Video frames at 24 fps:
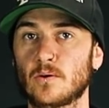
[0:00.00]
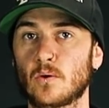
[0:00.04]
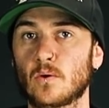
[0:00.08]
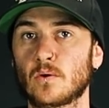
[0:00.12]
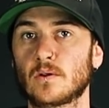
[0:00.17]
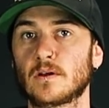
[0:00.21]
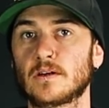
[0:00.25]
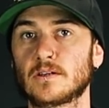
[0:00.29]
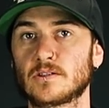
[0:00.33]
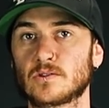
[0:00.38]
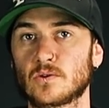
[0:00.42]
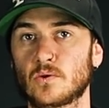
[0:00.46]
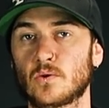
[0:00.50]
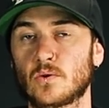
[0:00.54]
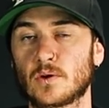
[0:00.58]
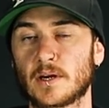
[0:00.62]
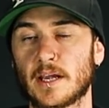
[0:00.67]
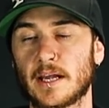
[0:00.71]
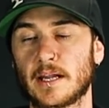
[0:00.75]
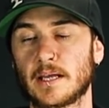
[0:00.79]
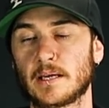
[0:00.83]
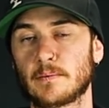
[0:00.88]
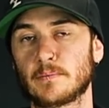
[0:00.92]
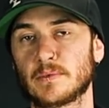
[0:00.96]
all those
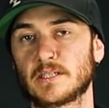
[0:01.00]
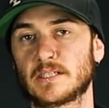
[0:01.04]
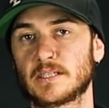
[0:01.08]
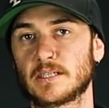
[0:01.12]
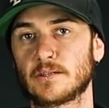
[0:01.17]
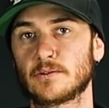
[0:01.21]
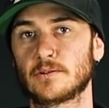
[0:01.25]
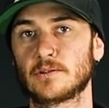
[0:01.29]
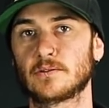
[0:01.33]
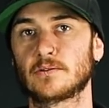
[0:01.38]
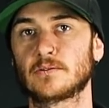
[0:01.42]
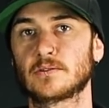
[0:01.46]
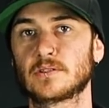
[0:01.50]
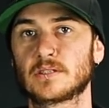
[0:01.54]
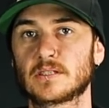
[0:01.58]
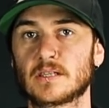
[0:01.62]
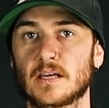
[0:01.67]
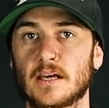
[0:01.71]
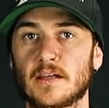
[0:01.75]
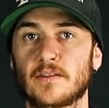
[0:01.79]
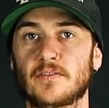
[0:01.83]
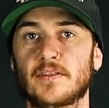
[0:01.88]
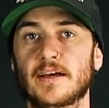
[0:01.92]
organic materials,